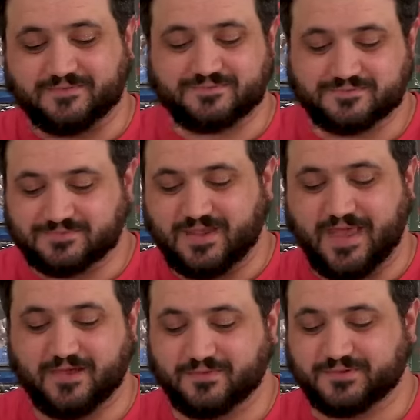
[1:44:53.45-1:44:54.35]
and
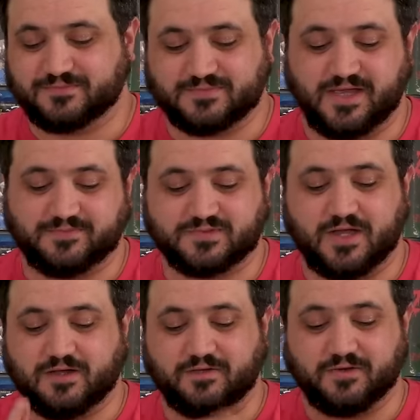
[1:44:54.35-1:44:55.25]
Éowyn, they
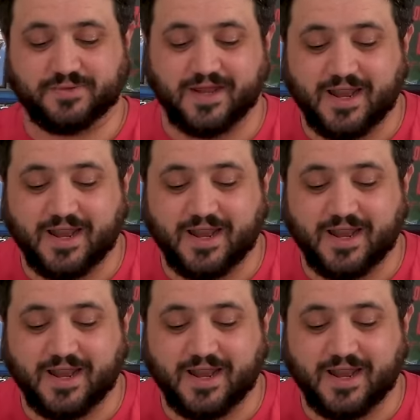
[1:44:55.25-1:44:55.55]
talk a little bit.